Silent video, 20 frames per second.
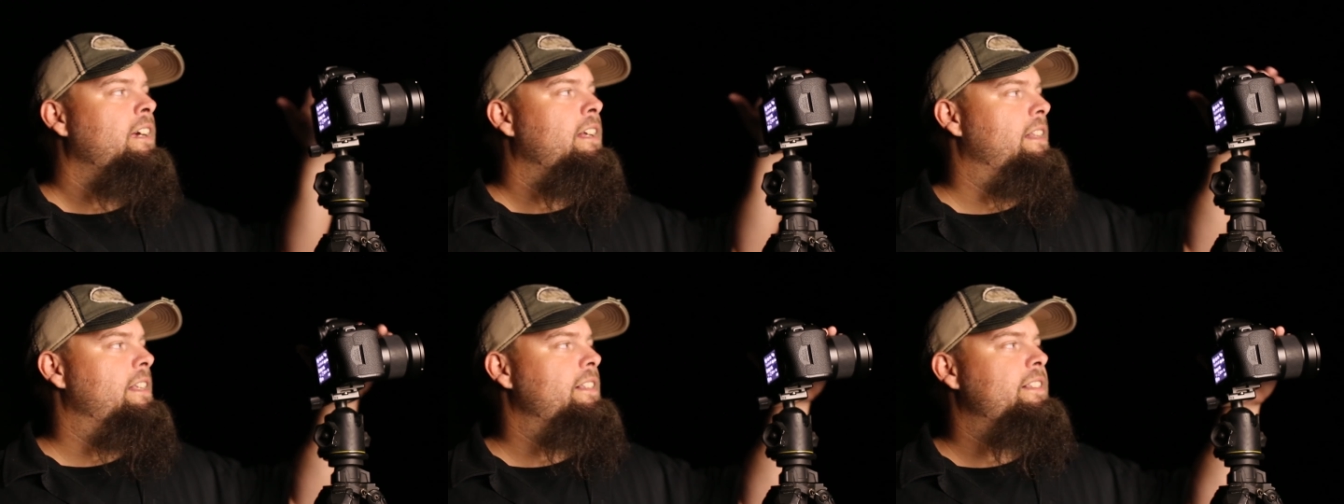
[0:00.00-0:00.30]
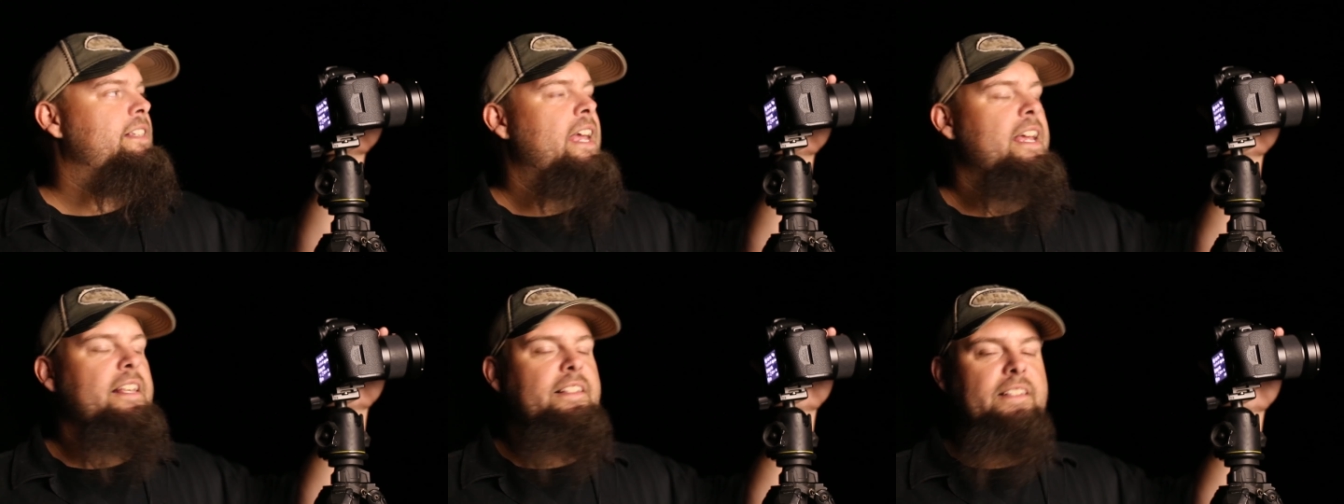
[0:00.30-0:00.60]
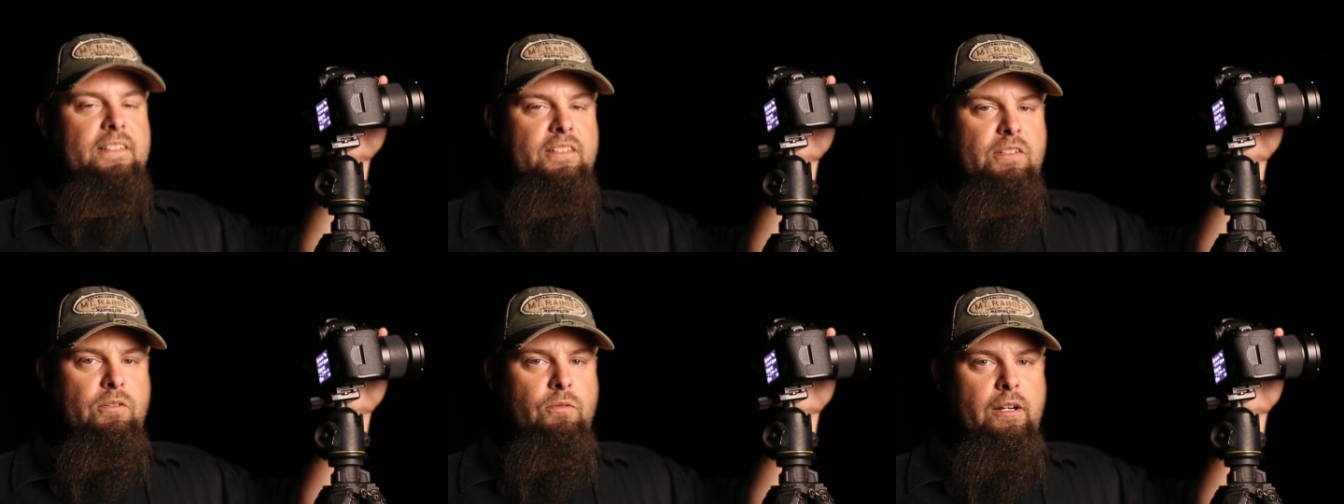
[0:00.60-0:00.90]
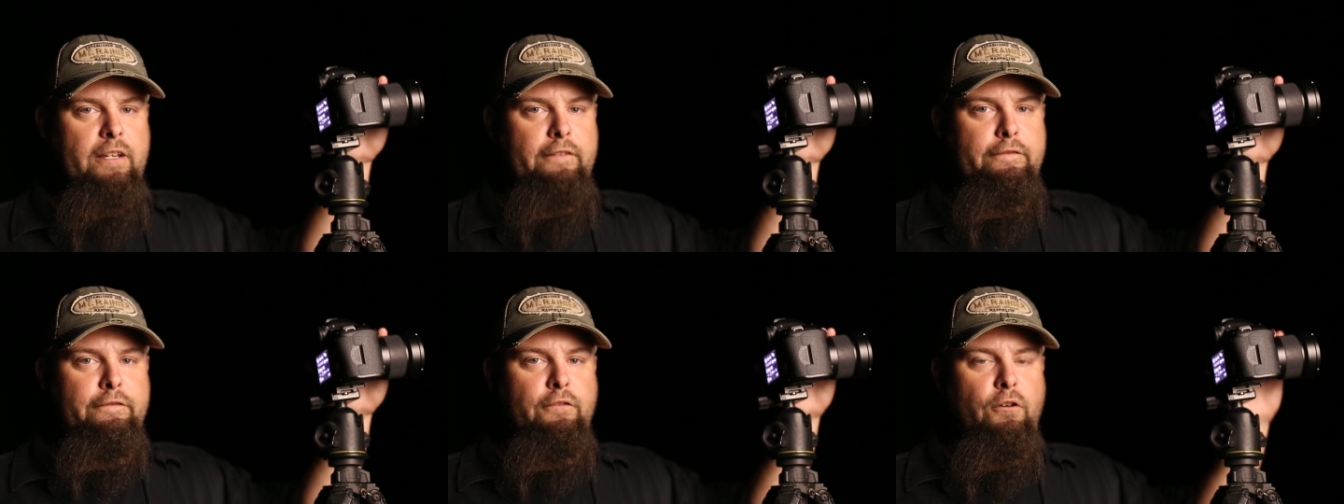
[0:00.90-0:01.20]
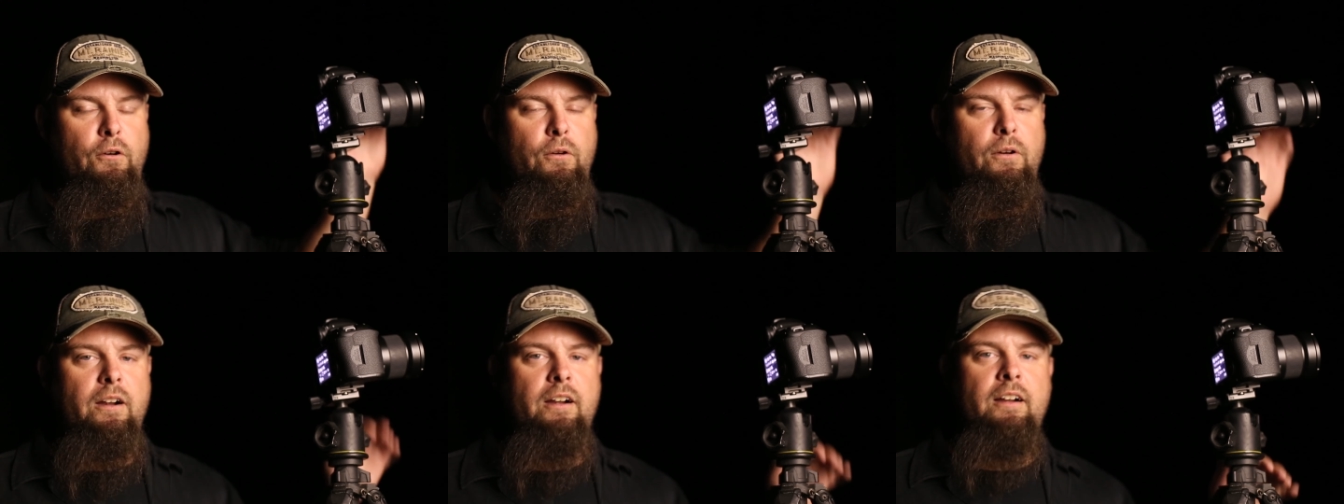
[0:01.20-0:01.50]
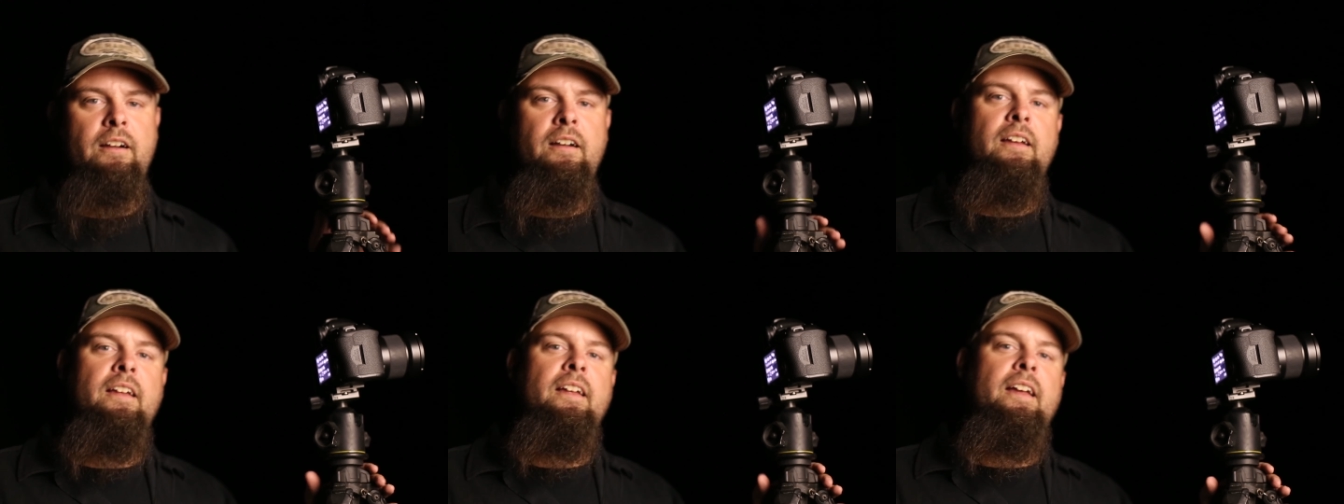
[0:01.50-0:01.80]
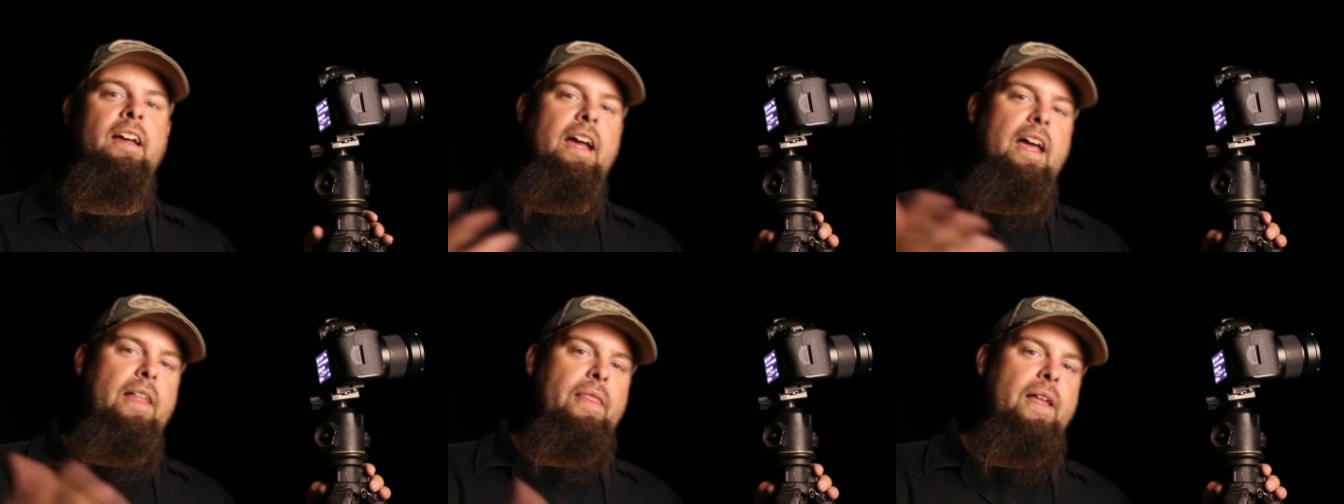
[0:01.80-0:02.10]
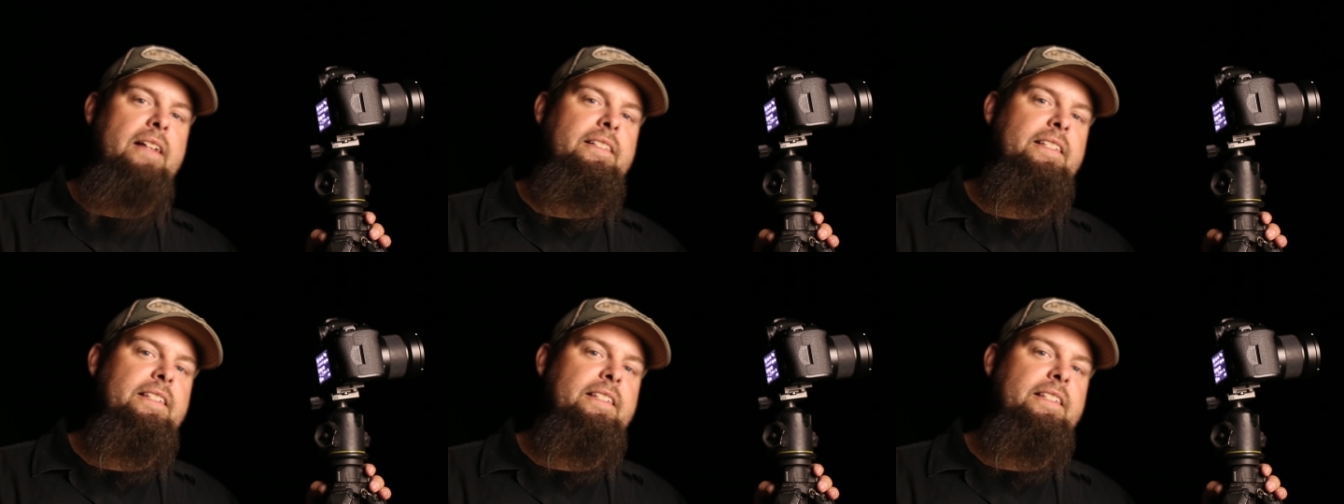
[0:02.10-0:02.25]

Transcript: In this case, it's 24, and